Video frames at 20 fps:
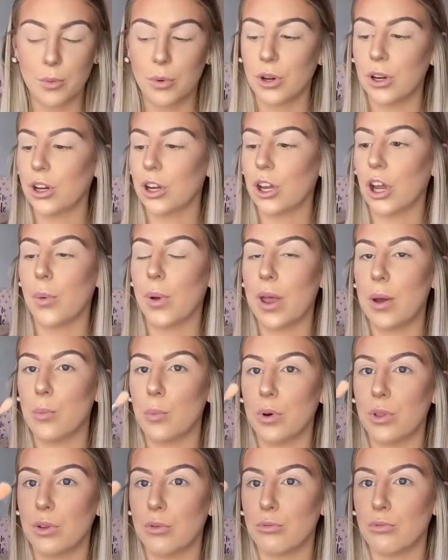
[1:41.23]
going to go in
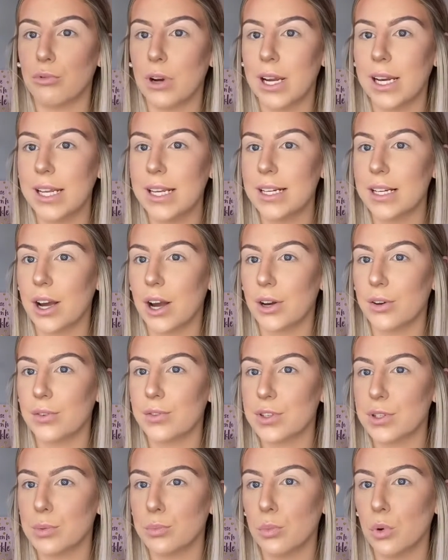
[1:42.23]
with a really kind of
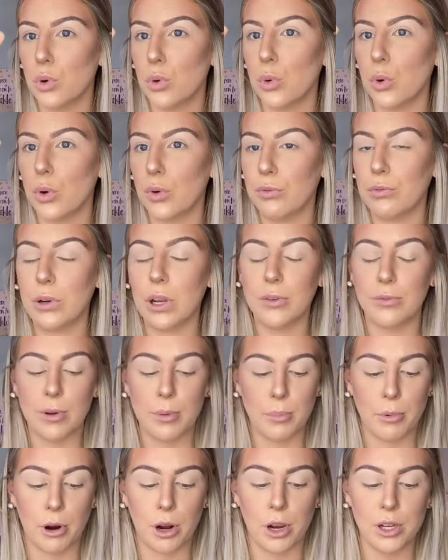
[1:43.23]
small fluffy
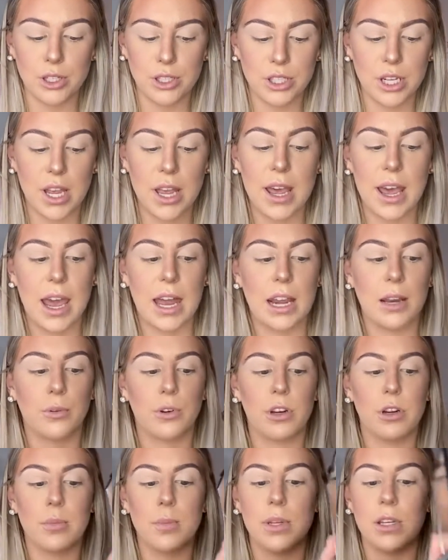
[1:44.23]
brush, and I'm going to be